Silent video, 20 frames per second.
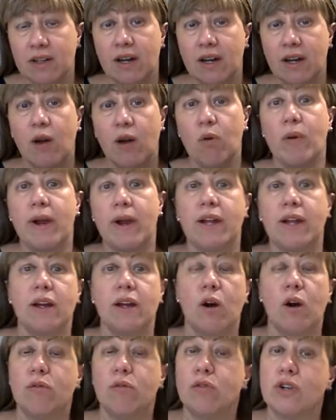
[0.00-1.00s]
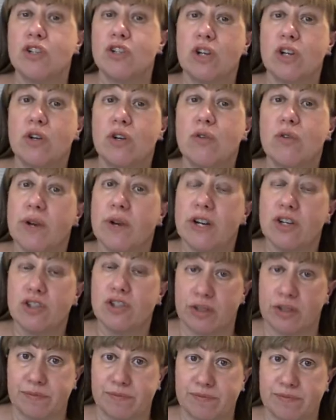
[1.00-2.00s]
a way of
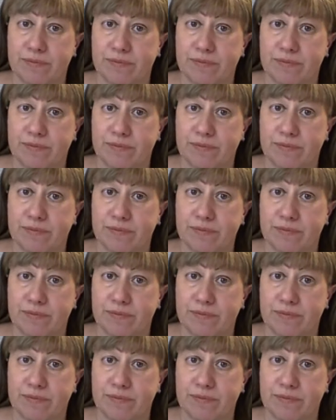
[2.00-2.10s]
regeneration.